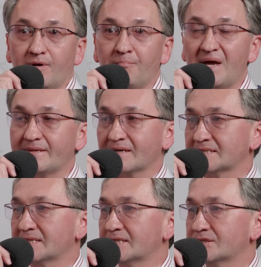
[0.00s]
better
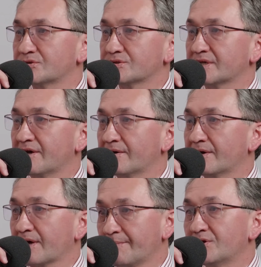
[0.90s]
access to
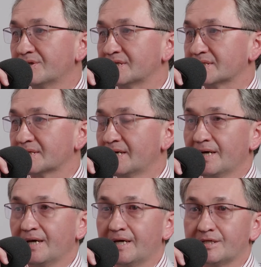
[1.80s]
the communities
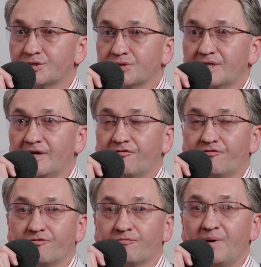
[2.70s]
and to have
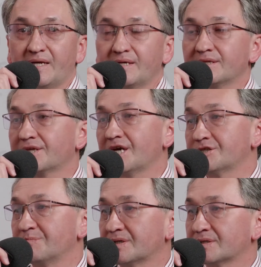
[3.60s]
better
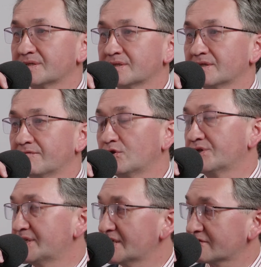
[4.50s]
engagement,
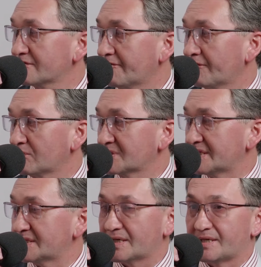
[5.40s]
volunteers from
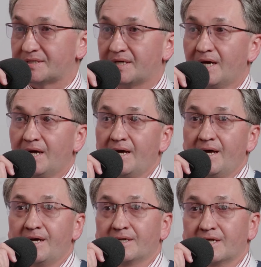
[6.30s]
their side.
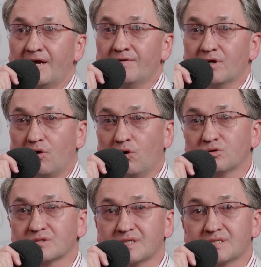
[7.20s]
And having
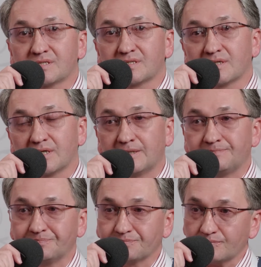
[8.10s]
all this
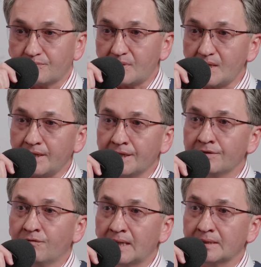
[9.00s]

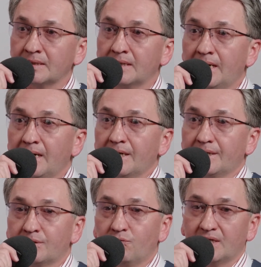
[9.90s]
in
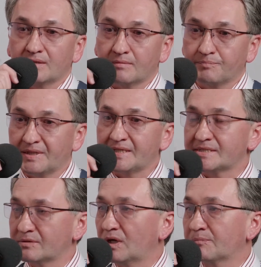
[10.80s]
one
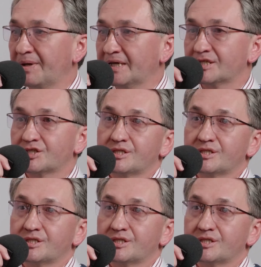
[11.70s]
place, in one package,